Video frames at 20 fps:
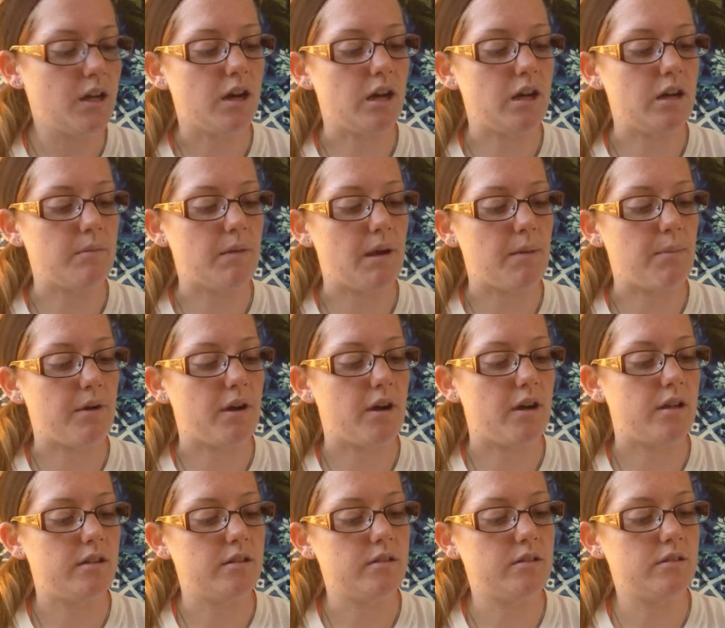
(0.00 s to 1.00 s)
I
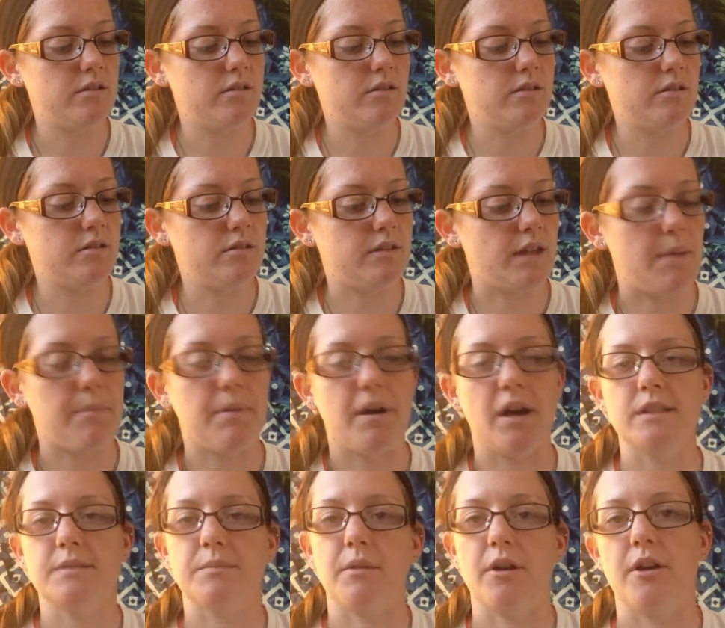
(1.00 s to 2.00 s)
bought that
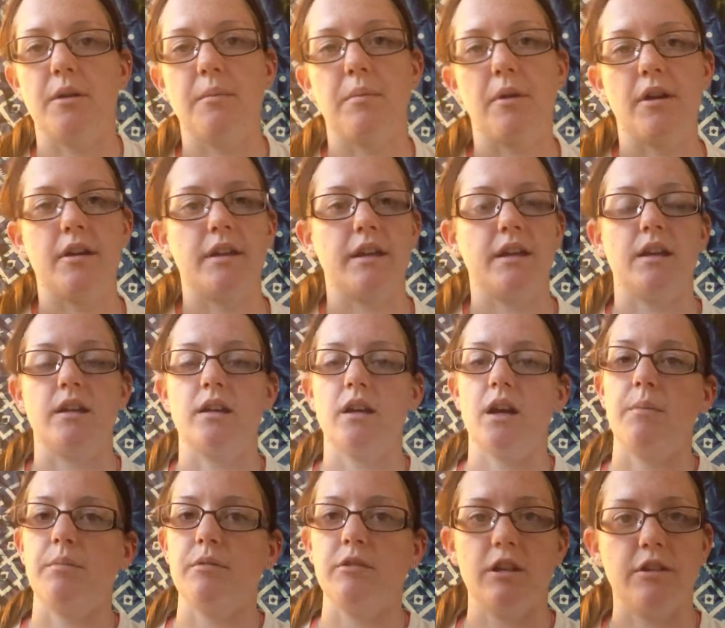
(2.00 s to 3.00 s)
box Mario Party and a
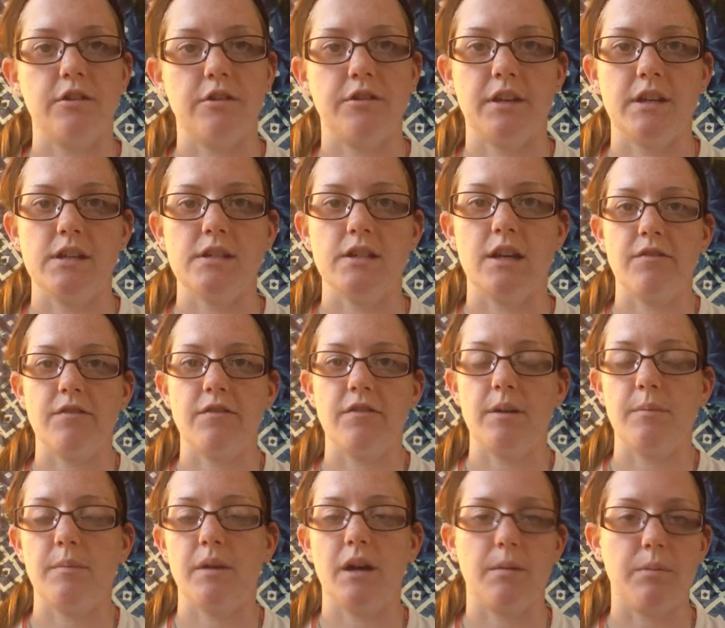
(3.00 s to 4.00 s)
couple other things of
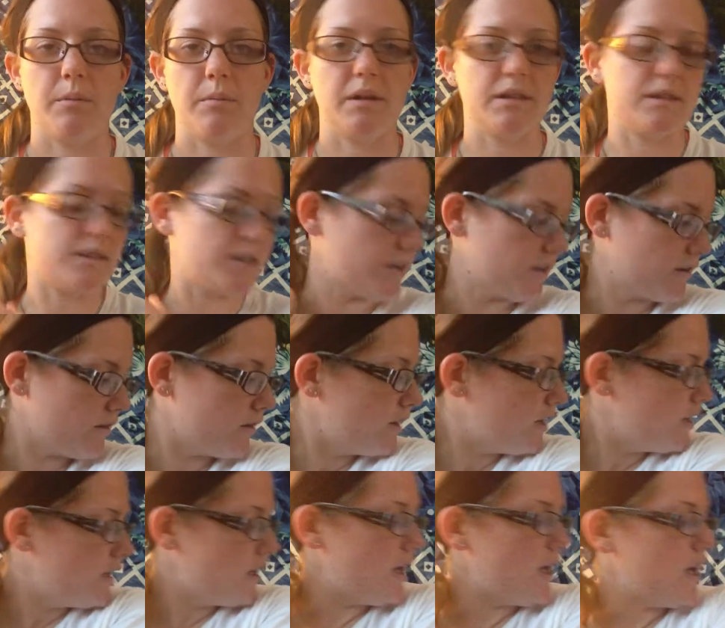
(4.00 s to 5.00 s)
him a couple months ago,
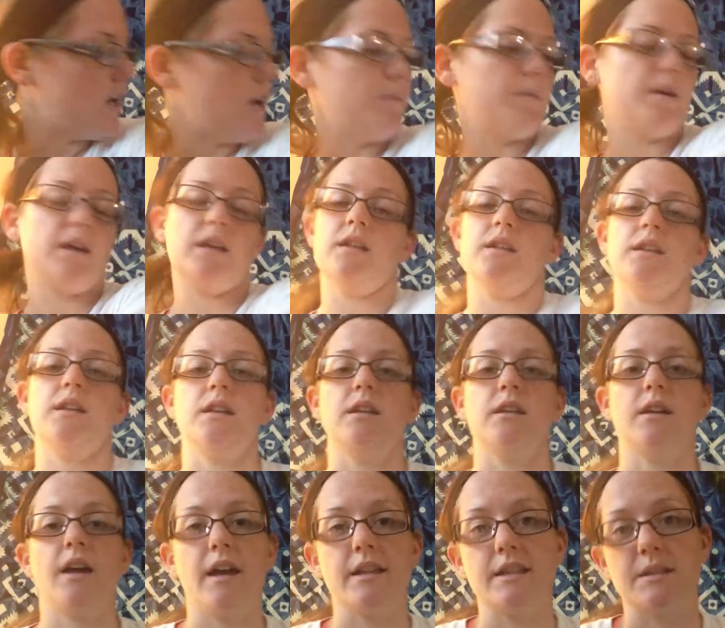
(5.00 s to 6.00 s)
and
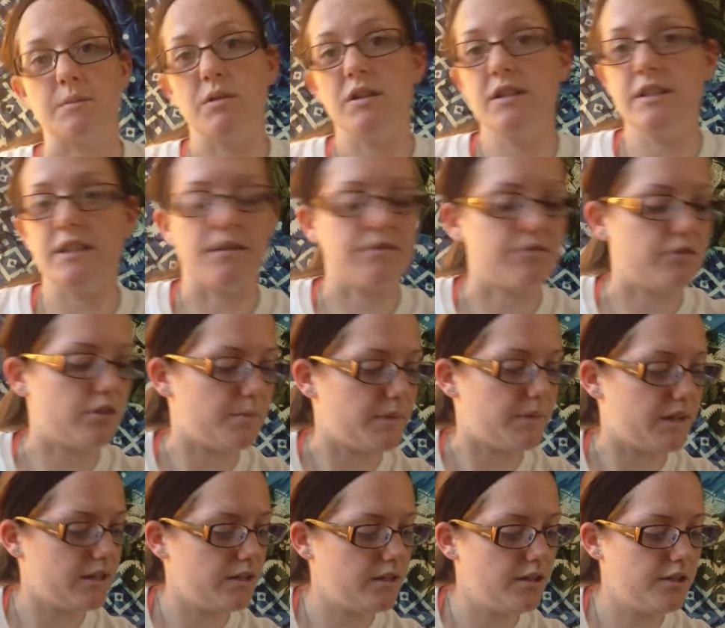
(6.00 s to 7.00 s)
he had some more stuff for
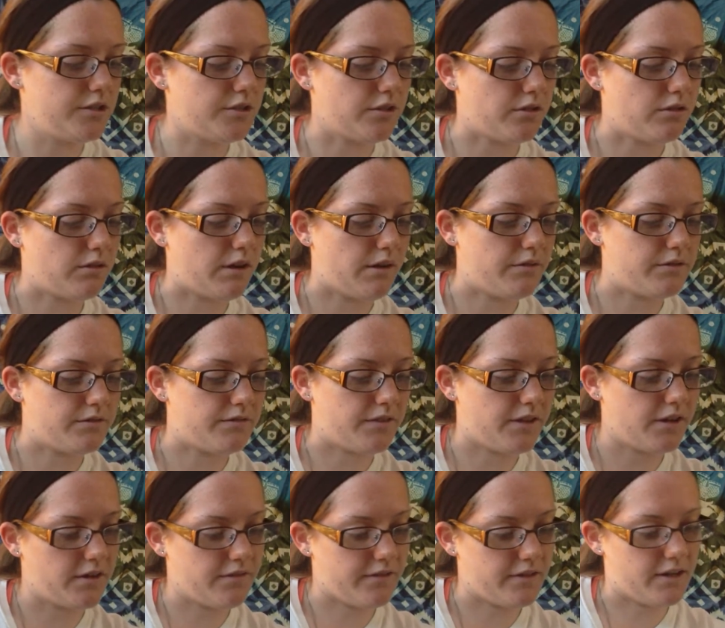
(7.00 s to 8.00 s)
me, so I was
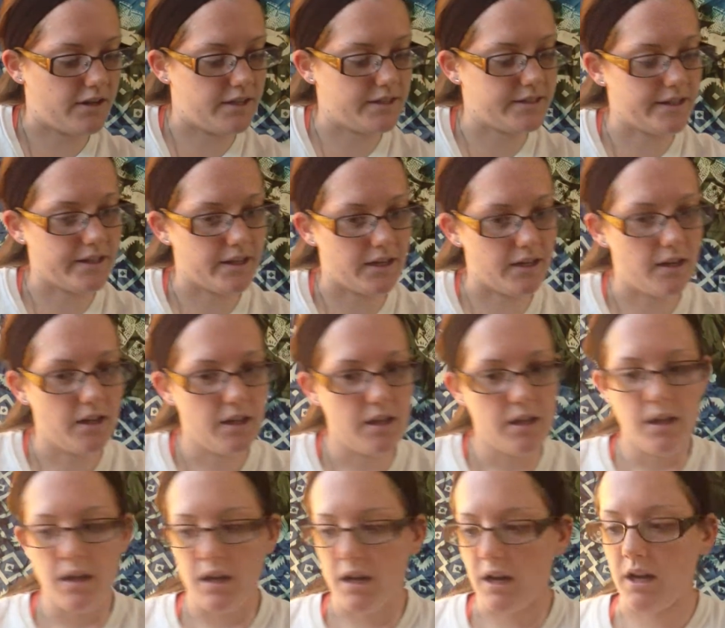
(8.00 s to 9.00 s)
very excited.
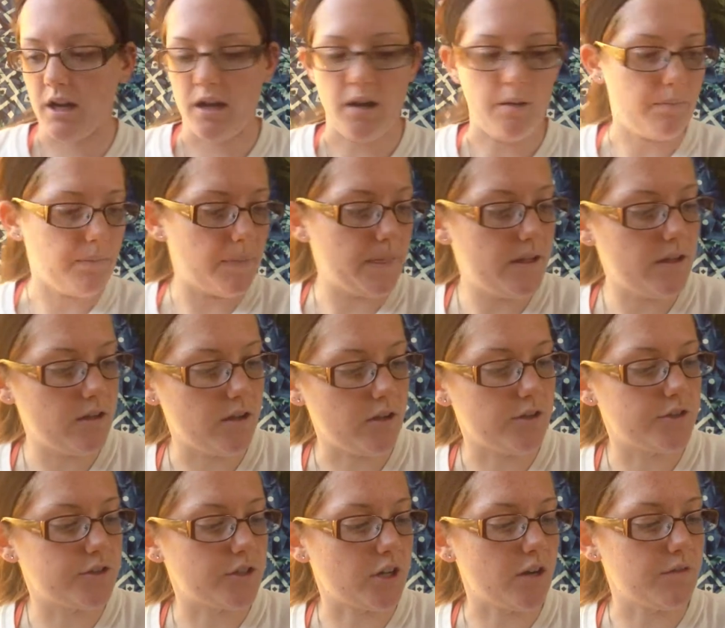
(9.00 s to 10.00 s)

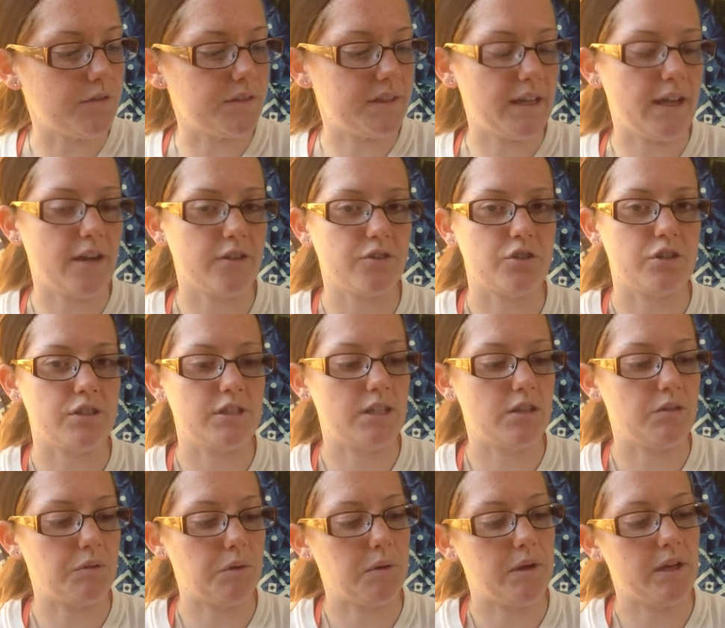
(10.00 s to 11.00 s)
I'll start off with the extras
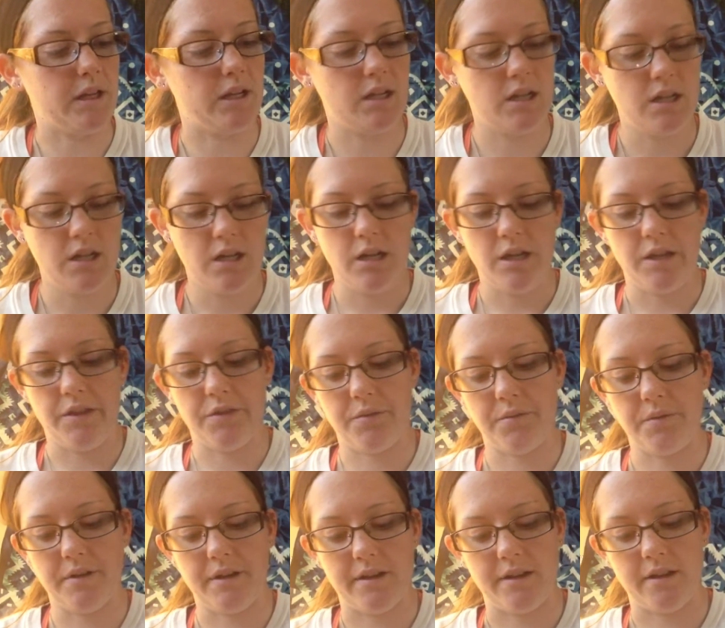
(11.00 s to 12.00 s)
he threw in. He
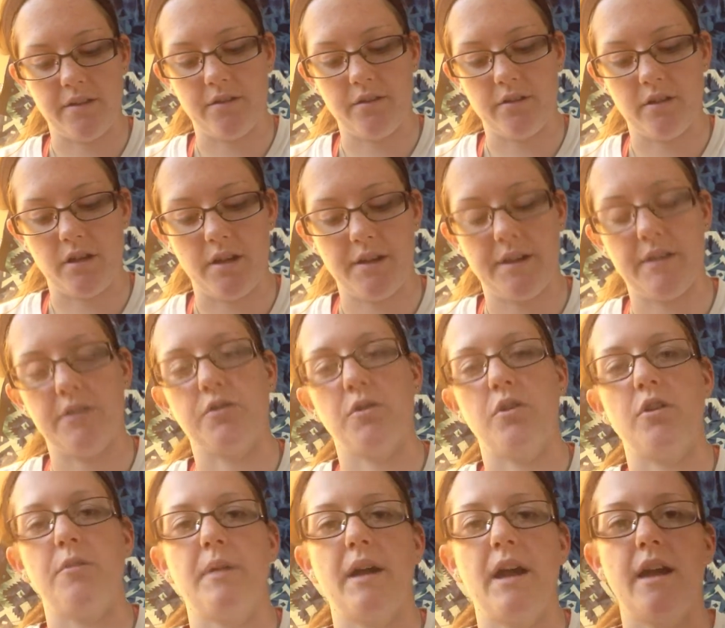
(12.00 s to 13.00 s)
threw in another
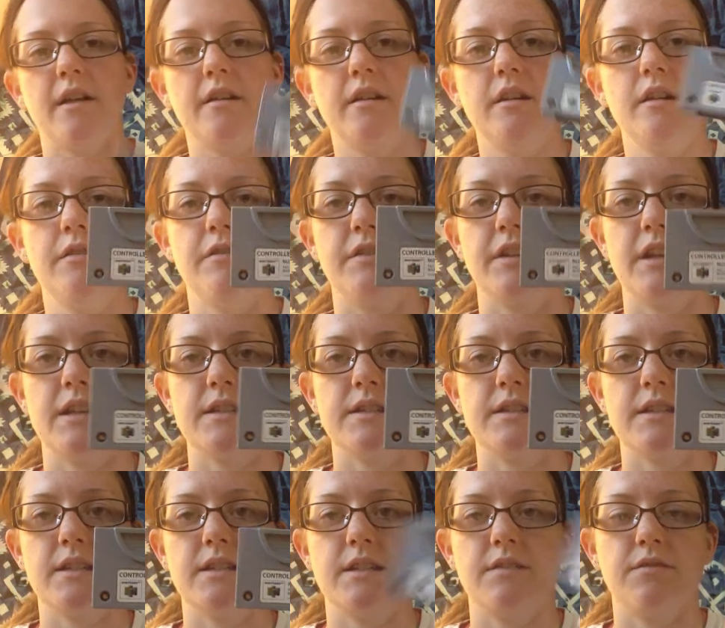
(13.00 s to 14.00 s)
controller pack for the
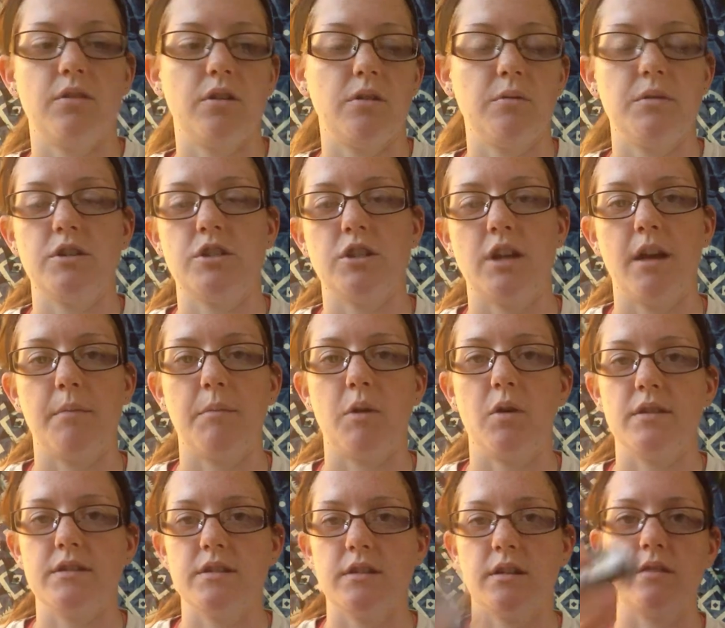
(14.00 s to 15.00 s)
N64, which I'm
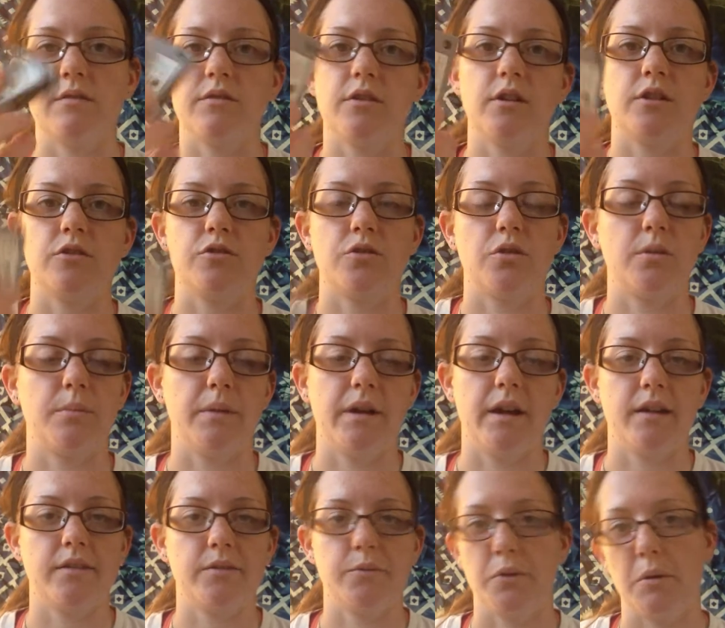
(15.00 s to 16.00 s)
always looking for controller
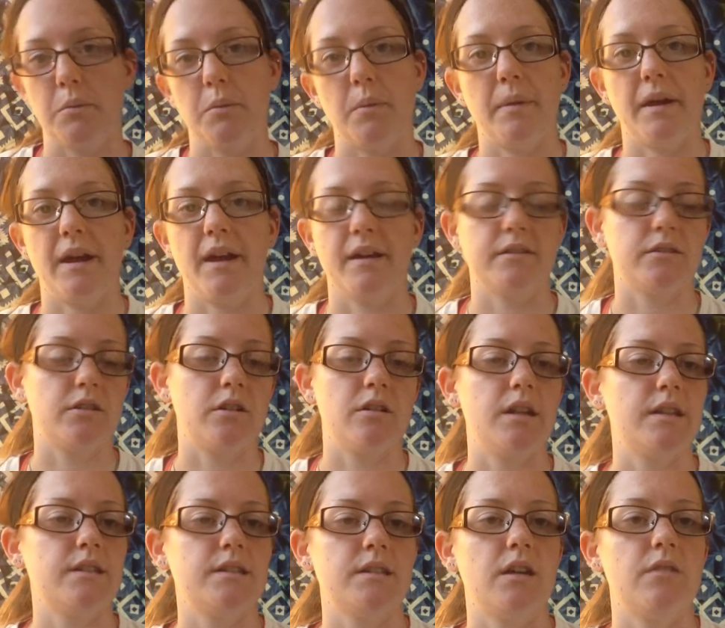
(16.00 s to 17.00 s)
packs and rumble packs and all
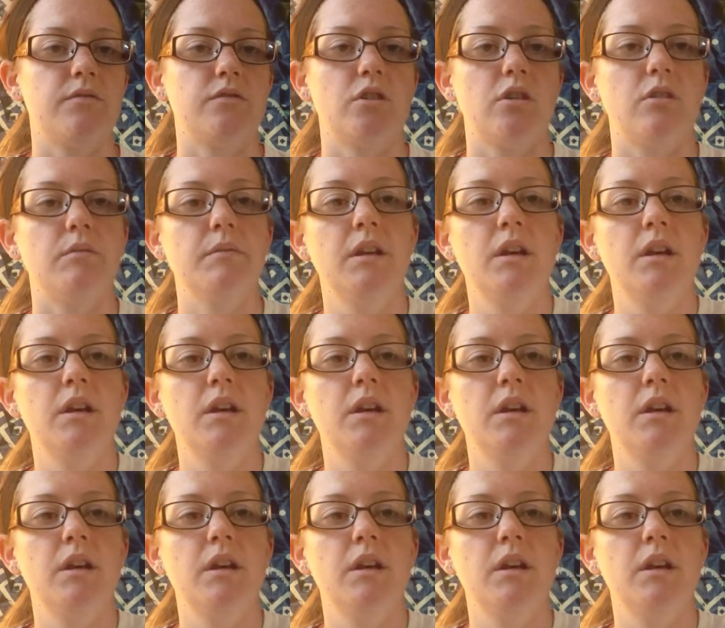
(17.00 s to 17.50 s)
that stuff, so